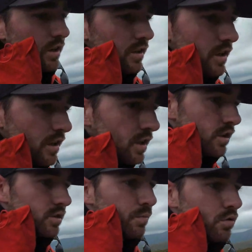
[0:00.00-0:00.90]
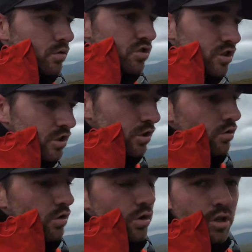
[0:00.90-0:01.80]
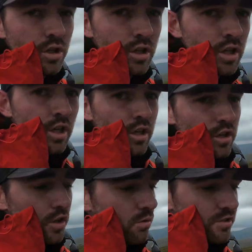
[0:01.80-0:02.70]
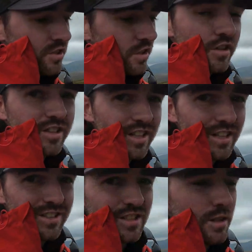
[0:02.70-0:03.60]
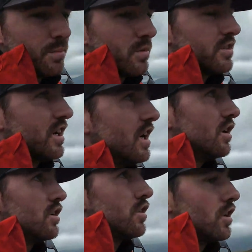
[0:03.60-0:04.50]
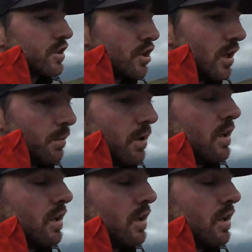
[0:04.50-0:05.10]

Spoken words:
then I suppose I'll just need to do the other ones another day. It's as simple as that, or another trip.